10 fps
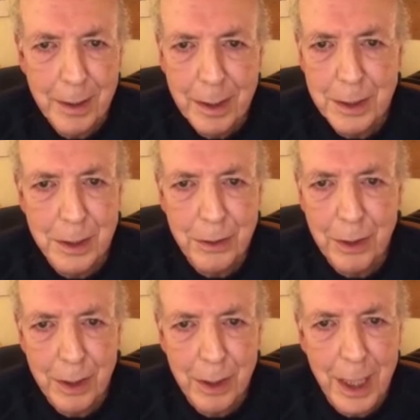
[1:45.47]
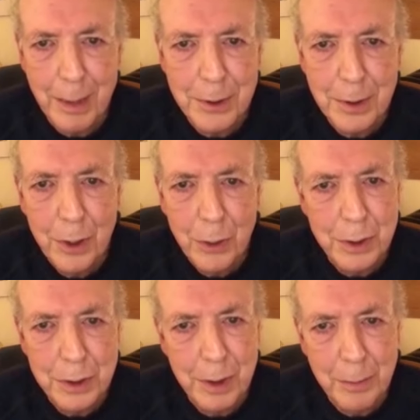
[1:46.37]
It's either going to collapse or
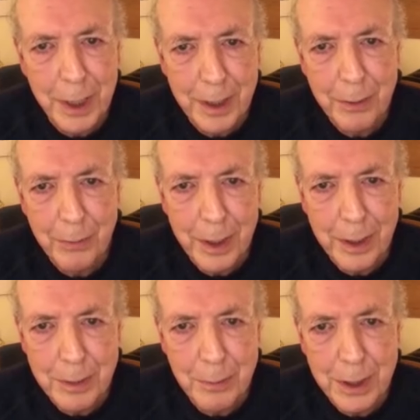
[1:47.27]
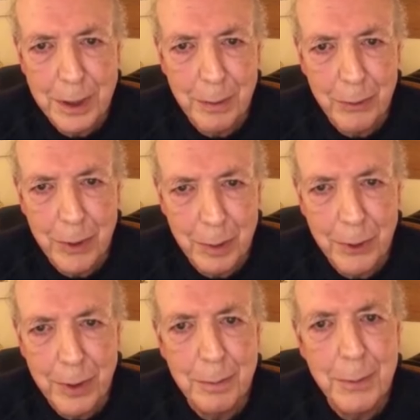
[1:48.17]
it's going to bend and reach an
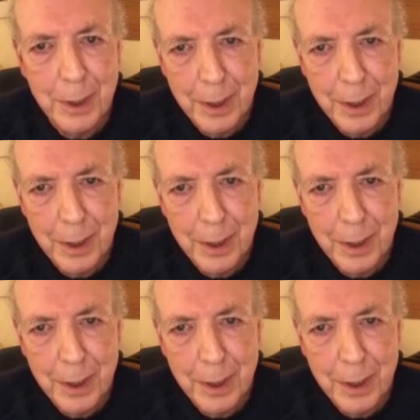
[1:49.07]
equilibrium.